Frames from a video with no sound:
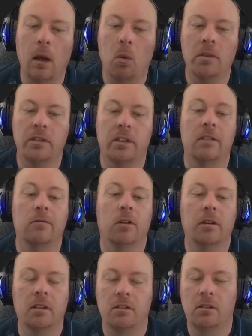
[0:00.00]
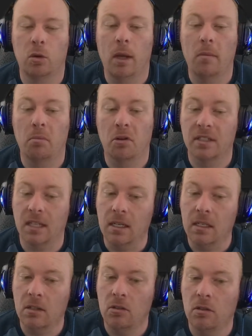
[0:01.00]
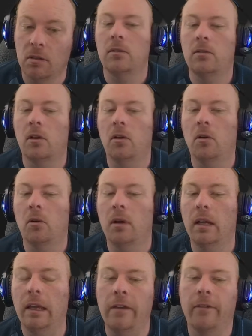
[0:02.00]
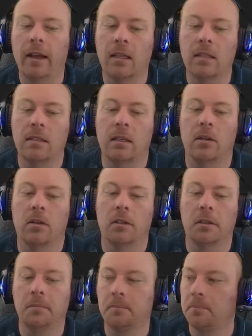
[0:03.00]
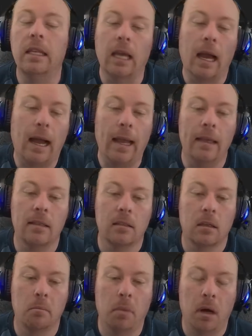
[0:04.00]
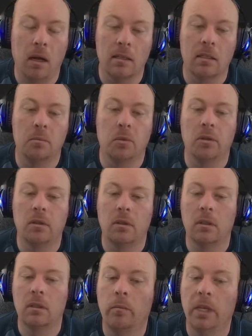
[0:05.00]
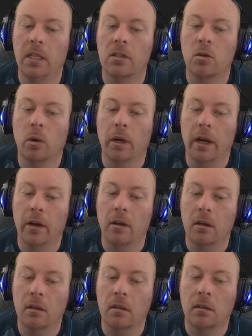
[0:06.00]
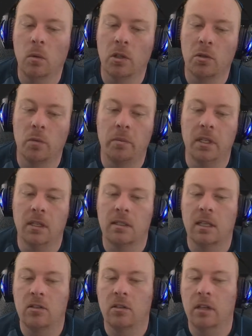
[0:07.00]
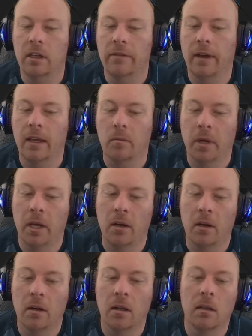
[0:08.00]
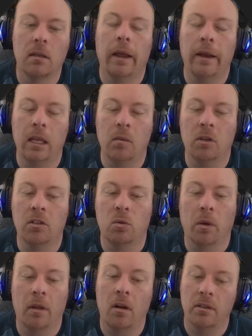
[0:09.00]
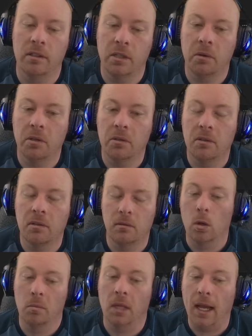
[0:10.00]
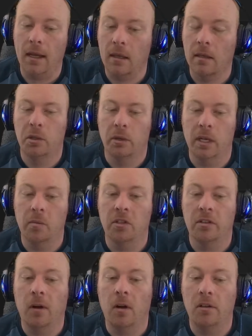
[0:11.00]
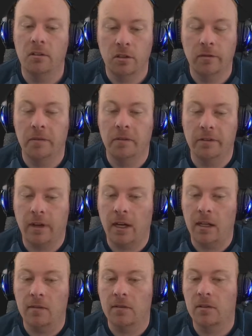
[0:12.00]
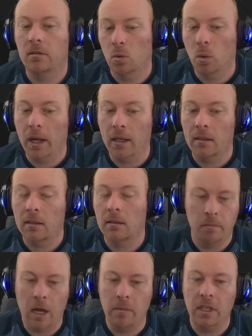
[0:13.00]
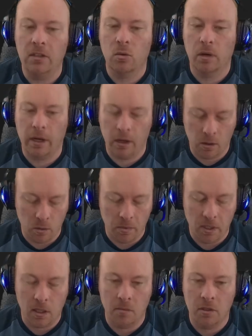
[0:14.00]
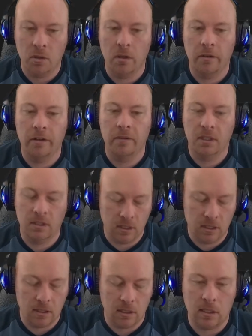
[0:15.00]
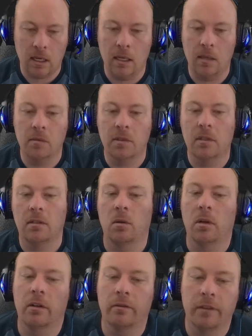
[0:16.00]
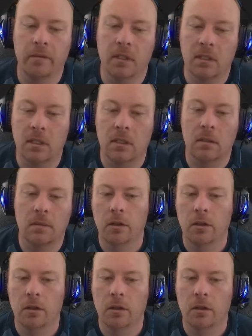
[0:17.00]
I want to convert this to a percentage. So if I consider the highest possible mean squared error, which would be essentially if I compared an image with all zeros or black to an image of all 255s or white, my mean squared error would become 256 times 256.